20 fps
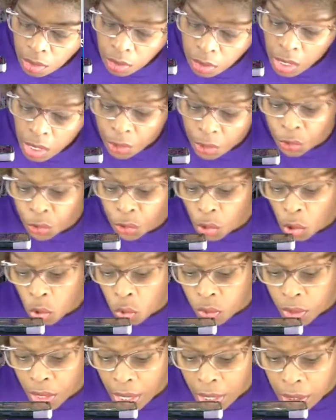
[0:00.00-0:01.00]
Let you
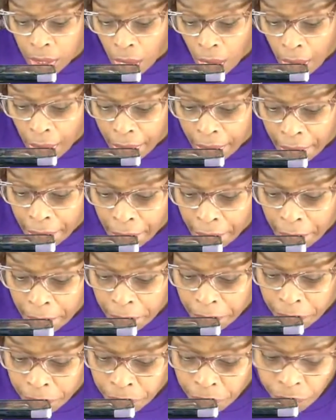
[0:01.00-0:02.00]
know that my
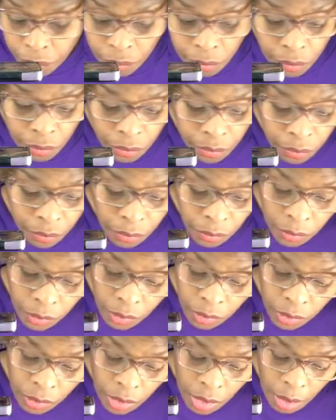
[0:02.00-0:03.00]

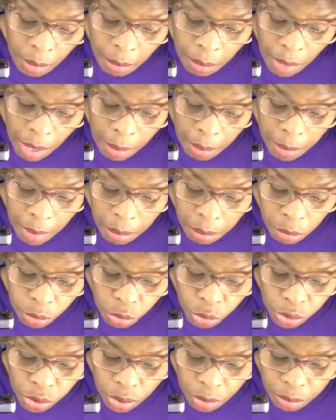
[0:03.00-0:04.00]

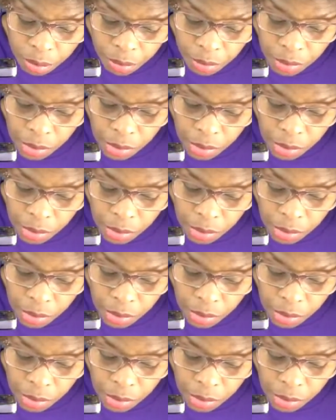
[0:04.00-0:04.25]
membership